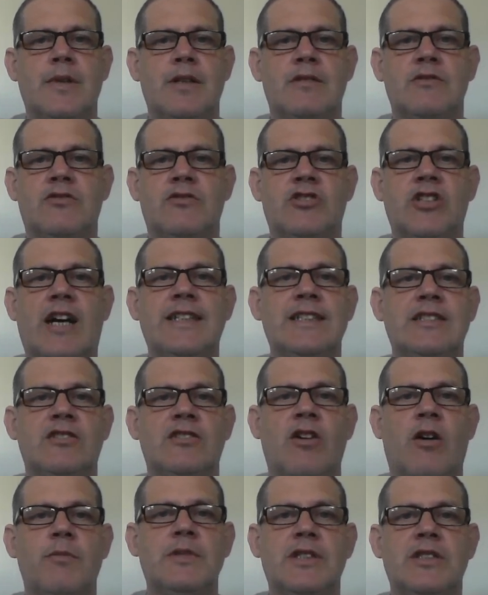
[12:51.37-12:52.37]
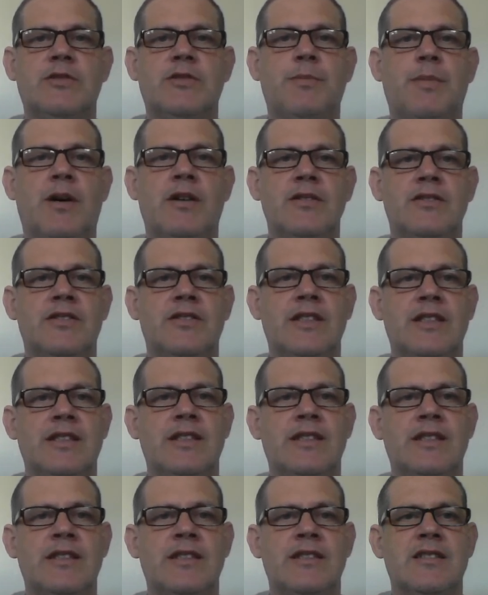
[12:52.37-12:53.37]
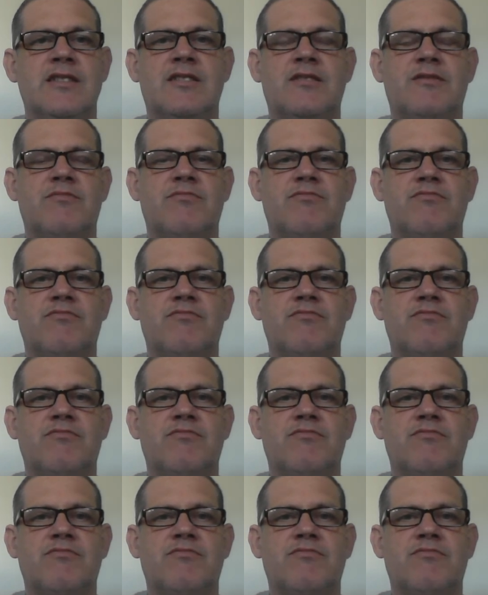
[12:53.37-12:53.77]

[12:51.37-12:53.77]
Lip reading: Chinese Communist Party is,